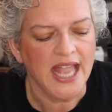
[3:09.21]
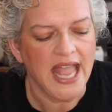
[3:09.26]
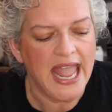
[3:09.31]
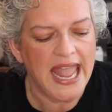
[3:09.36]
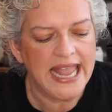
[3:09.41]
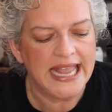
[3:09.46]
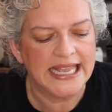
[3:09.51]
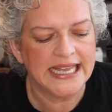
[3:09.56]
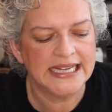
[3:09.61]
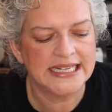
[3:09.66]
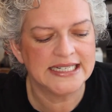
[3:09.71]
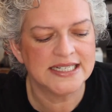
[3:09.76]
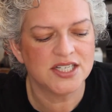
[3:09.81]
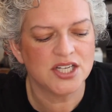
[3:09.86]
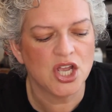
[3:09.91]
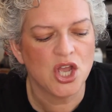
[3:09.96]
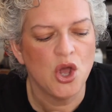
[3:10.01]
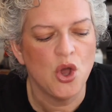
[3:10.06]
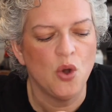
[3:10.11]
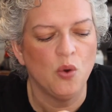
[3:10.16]
And
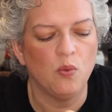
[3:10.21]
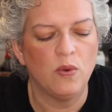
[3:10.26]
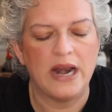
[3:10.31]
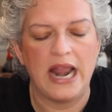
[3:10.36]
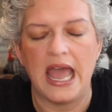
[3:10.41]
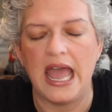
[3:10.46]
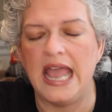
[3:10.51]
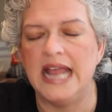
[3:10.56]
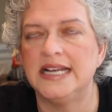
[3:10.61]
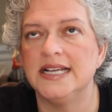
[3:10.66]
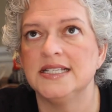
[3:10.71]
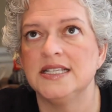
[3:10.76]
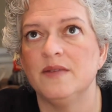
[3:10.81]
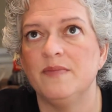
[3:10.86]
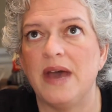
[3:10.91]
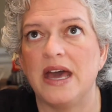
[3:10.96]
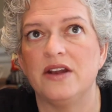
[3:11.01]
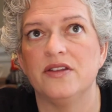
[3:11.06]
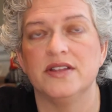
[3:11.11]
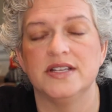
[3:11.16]
when it doesn't
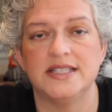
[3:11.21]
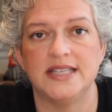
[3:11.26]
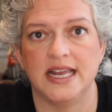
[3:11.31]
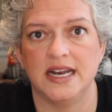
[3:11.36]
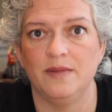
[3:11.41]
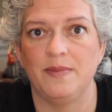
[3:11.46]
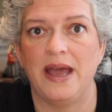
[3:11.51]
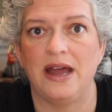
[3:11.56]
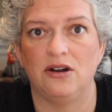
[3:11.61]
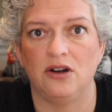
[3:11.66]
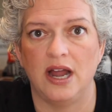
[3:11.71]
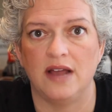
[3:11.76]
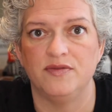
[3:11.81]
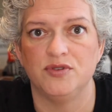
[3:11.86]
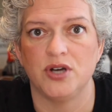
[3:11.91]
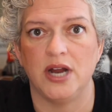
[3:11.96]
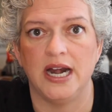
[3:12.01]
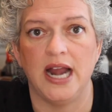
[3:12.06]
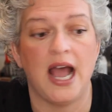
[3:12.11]
matter the setting powder I've tried.